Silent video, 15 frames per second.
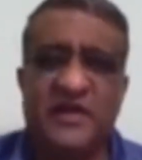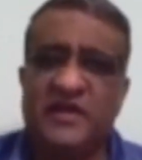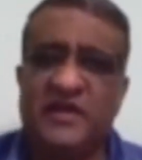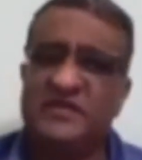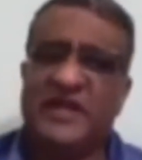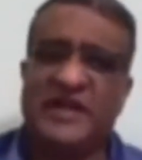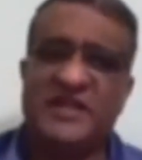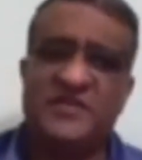
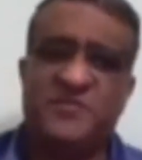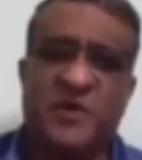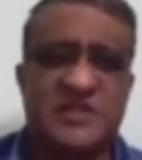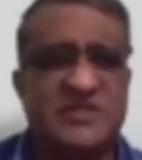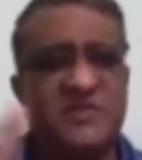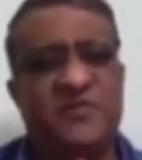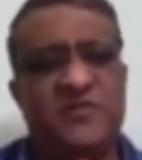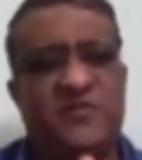That is
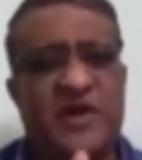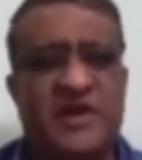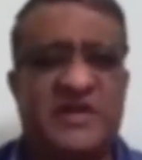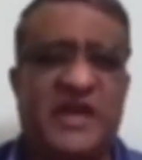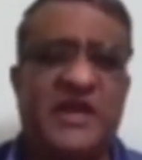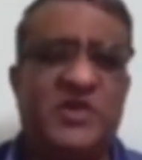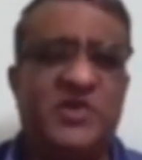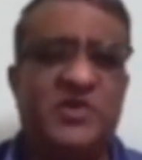possible for
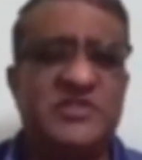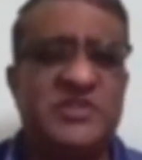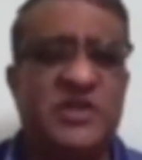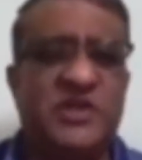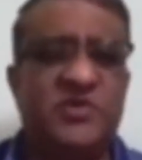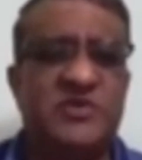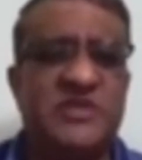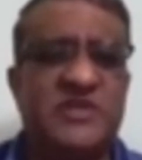Tier 2
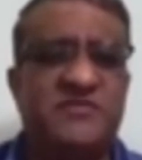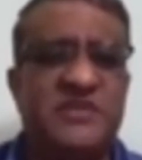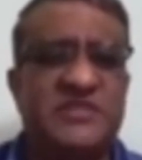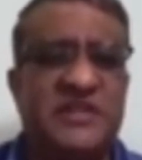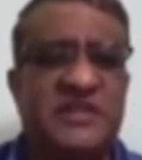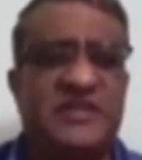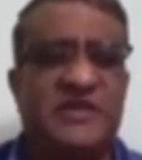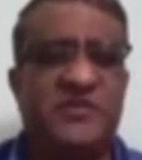institution which
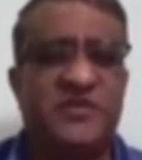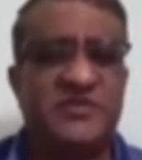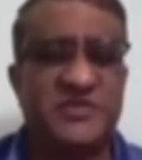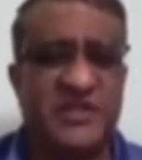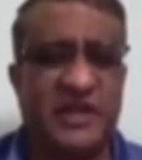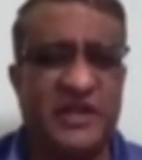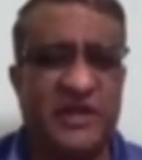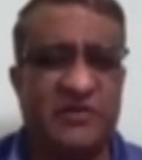run the
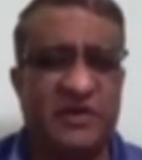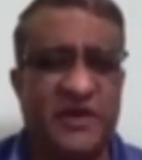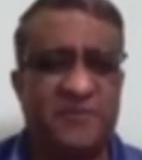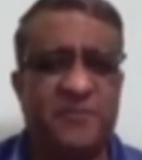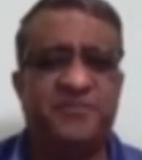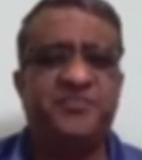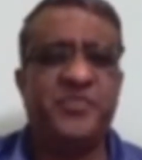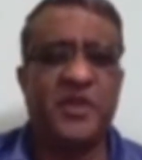university
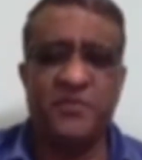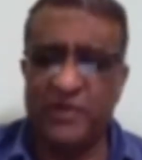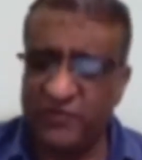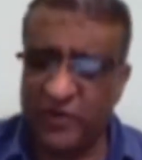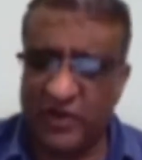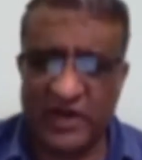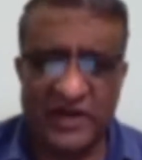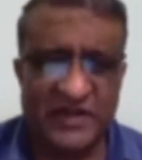curriculum. But
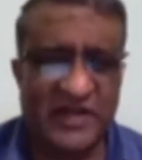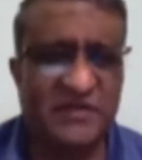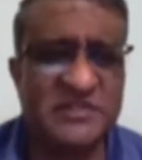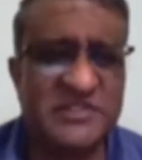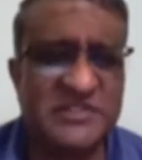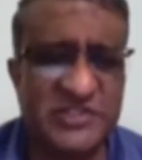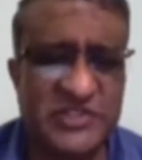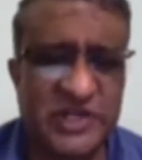for
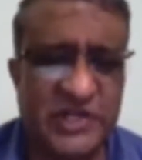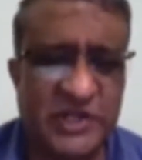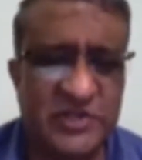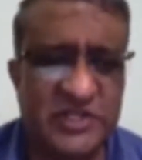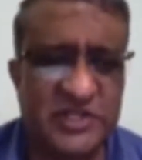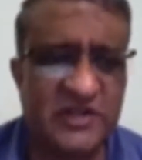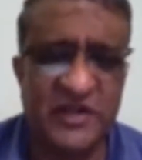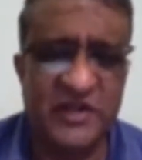autonomous
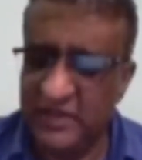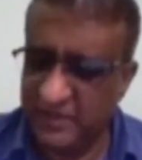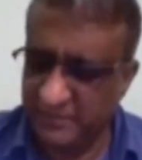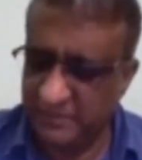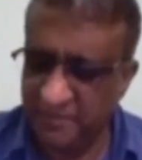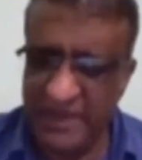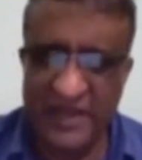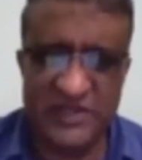institution,
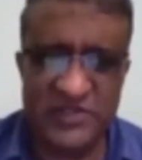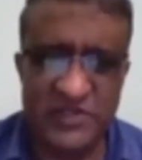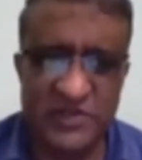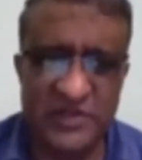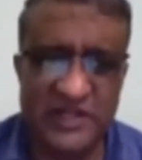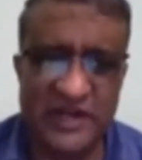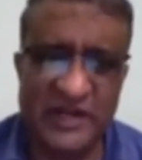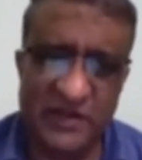make
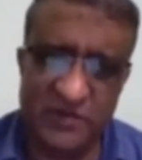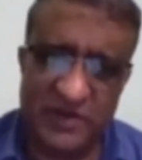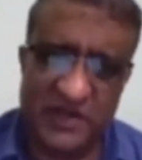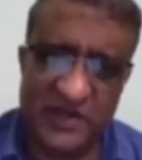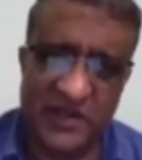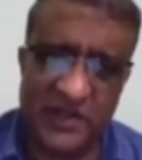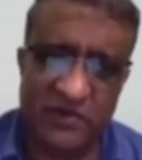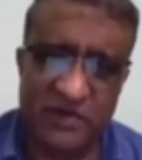sure that your
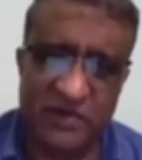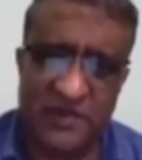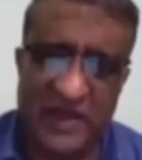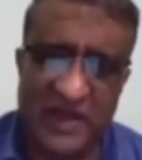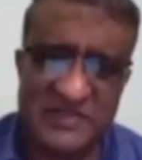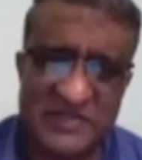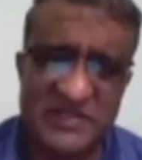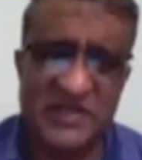curriculum
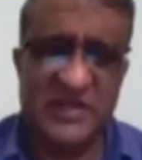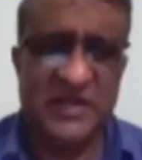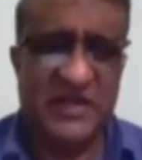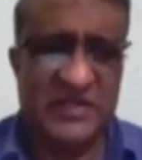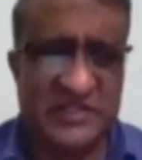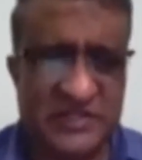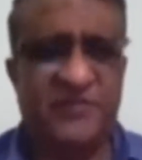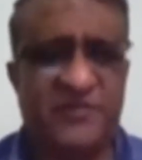has
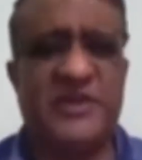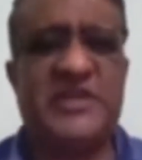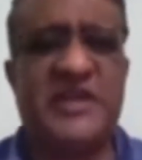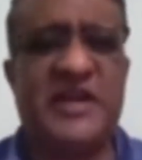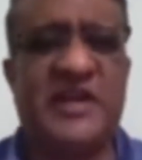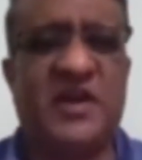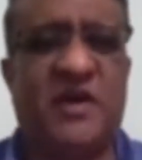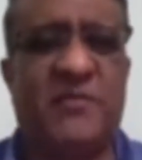
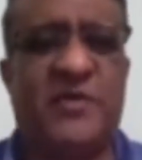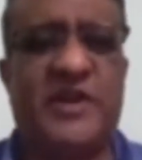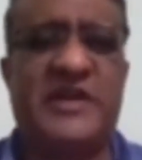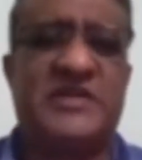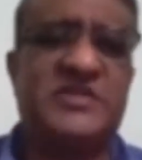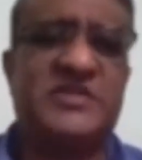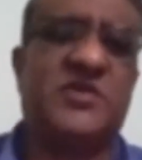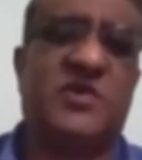sufficient
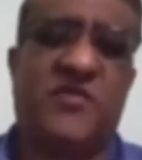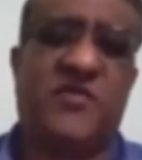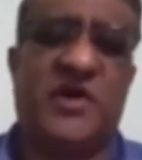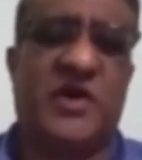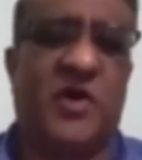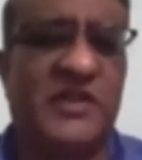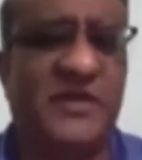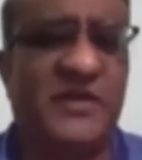components to cover
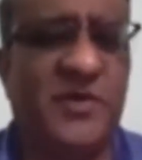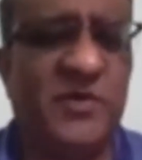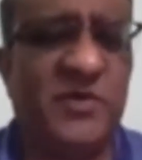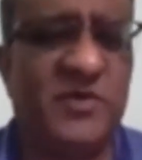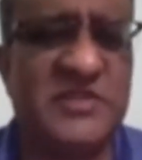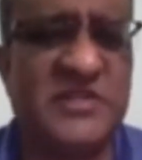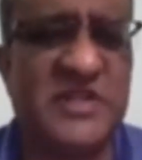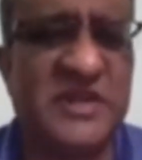all the
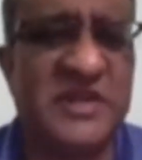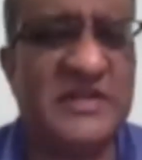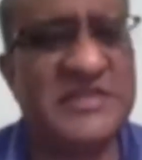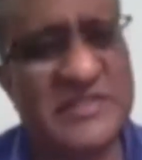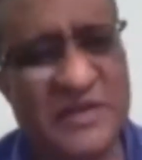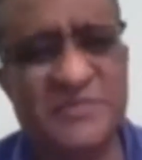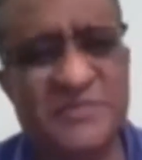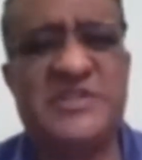POs
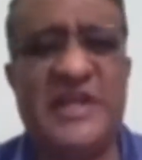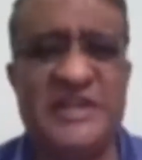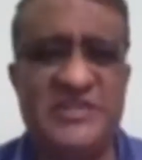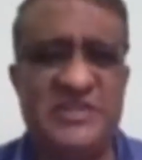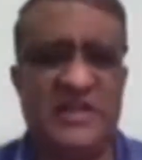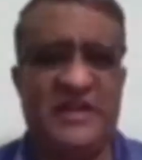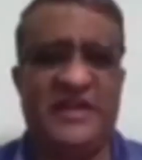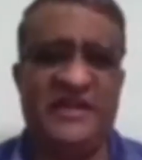
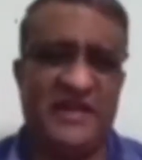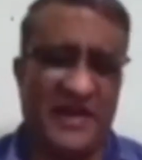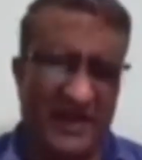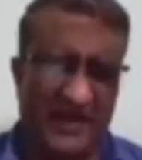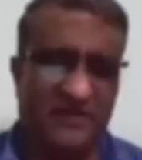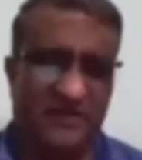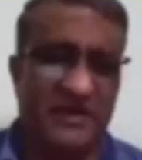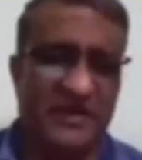substantially,
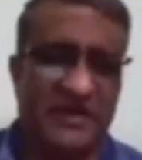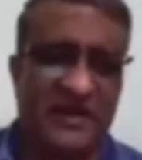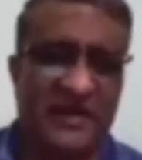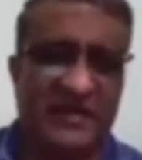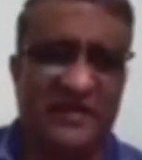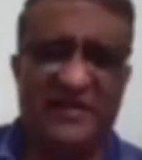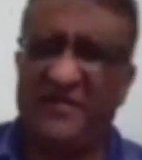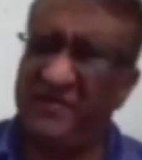
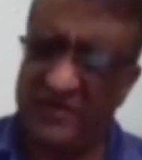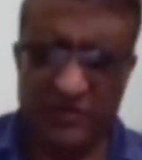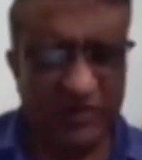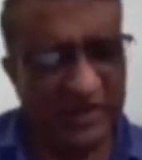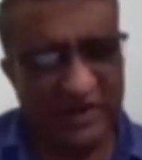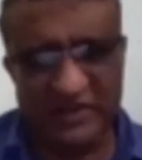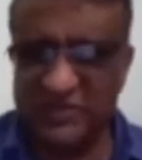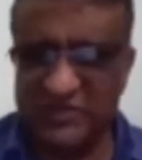adequately. You
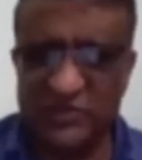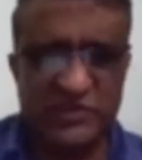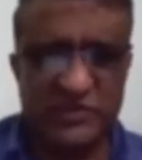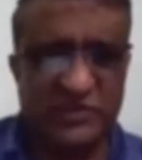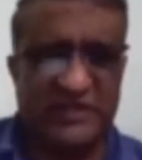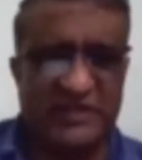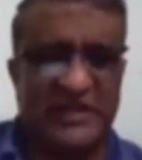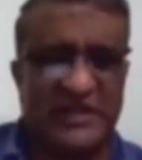can also do
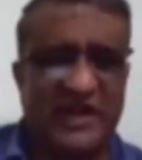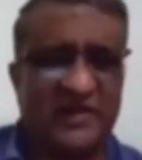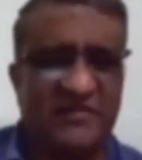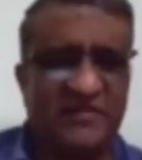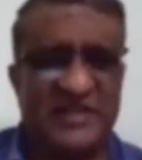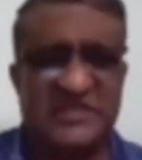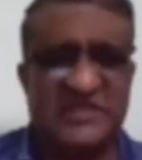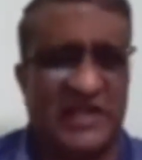some extra
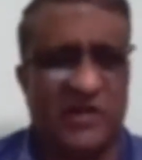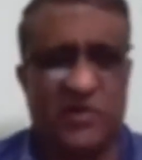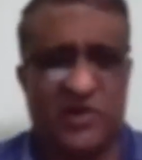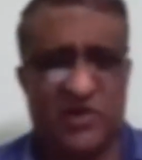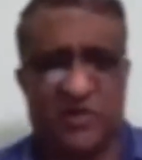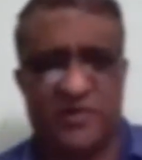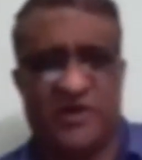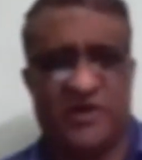activities,
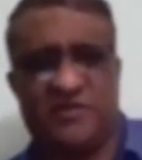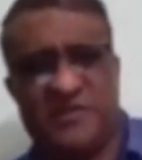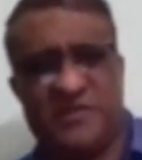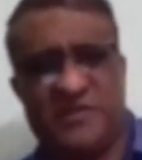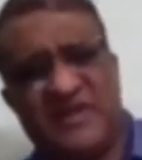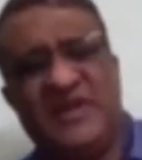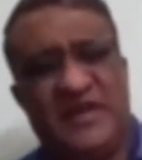allowed, no problem.